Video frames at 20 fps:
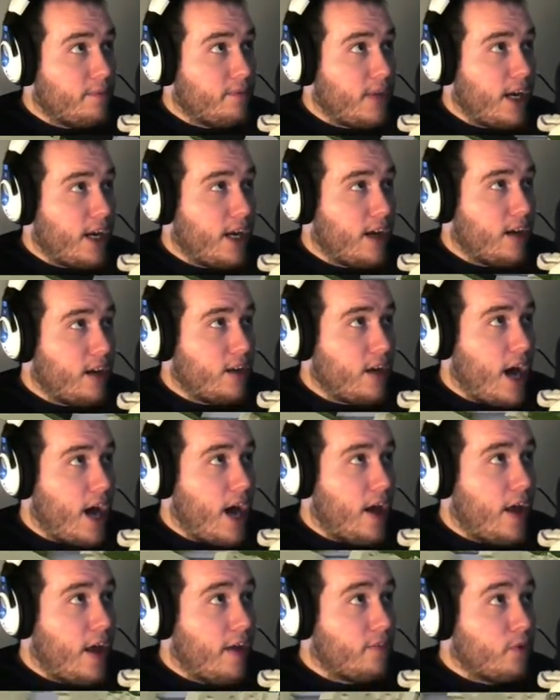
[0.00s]
And
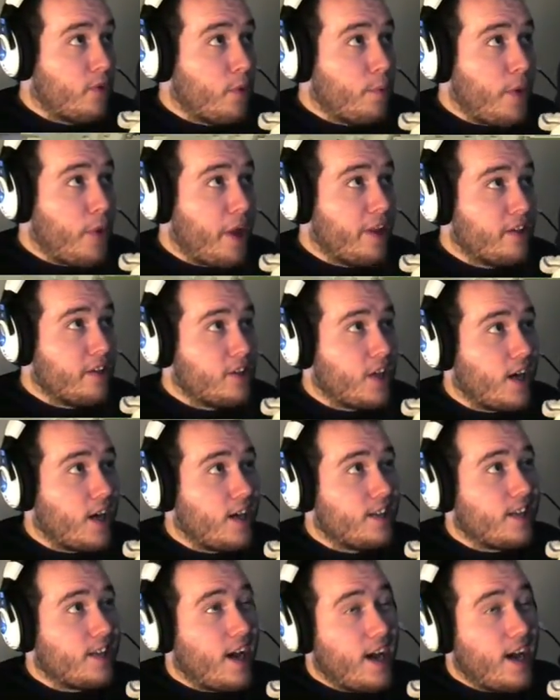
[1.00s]
I'll have to
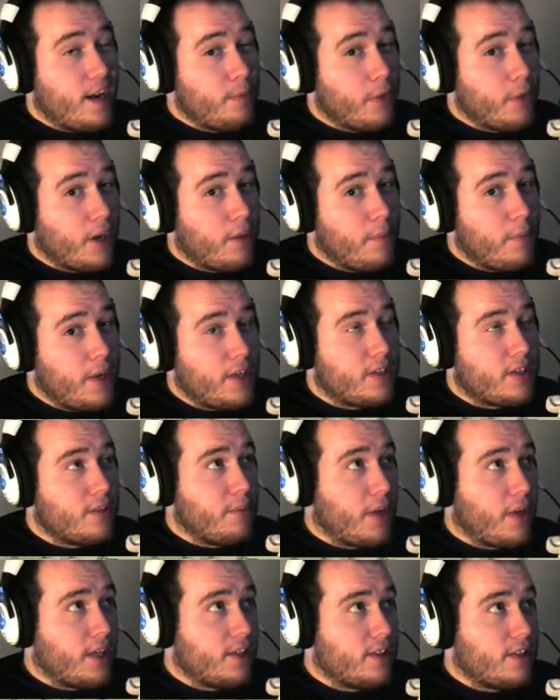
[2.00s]
apologize, I am not a
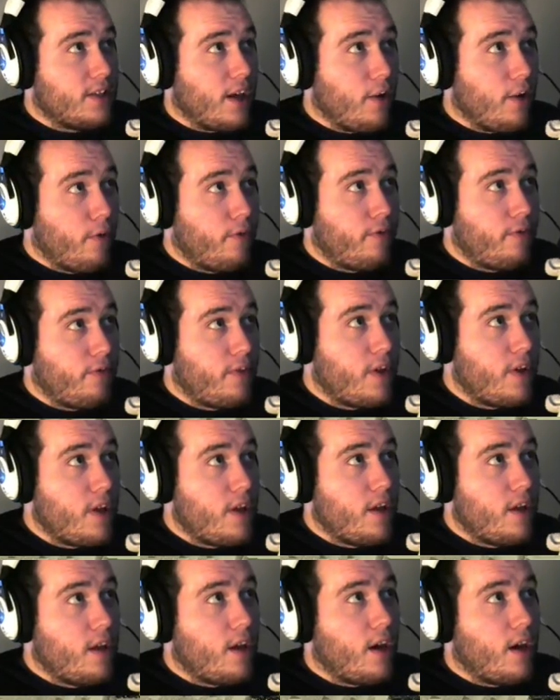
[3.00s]
Mason myself.
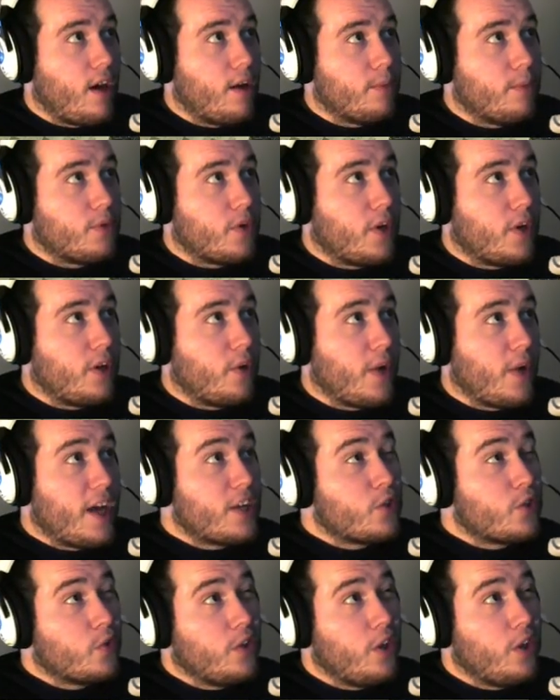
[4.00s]
So I don't
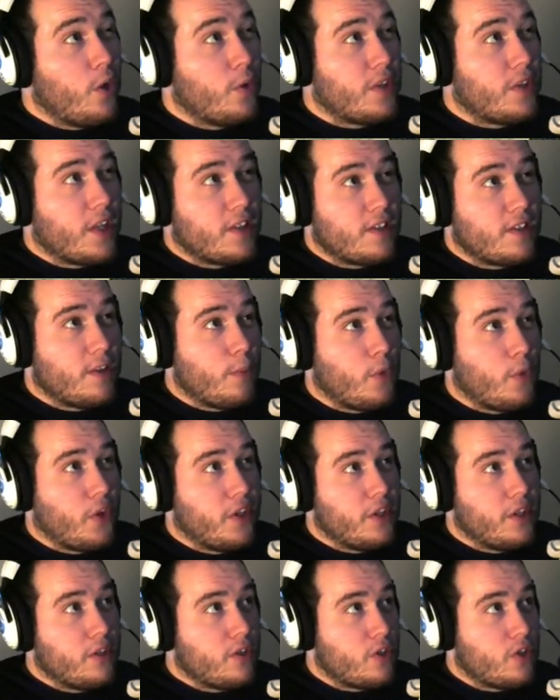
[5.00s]
actually know what that symbol
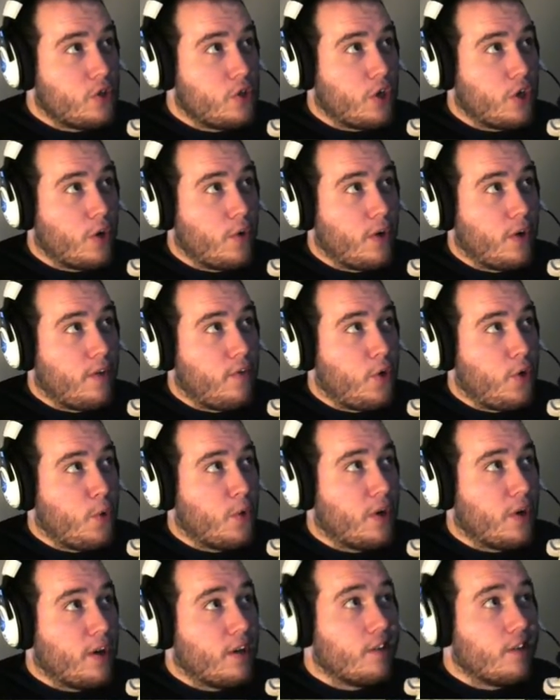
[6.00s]
is. Joey, if you
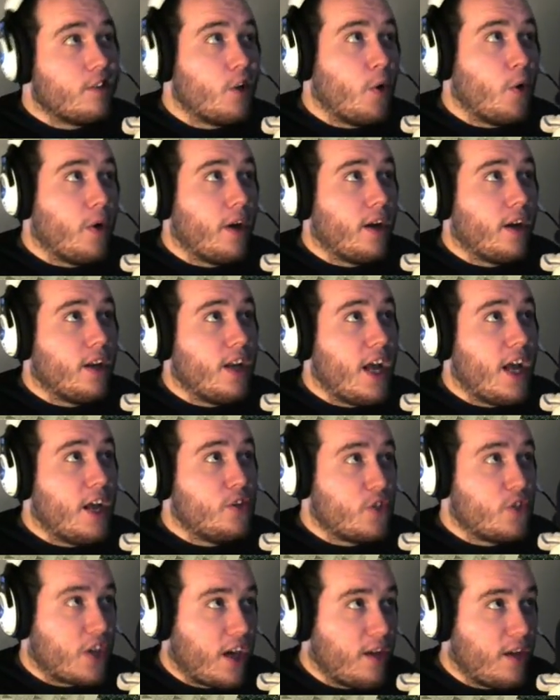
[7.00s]
want to go ahead and
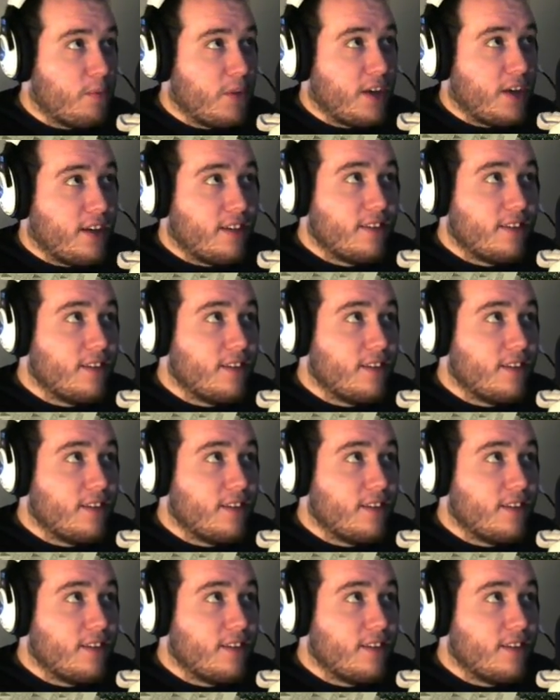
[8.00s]
educate me.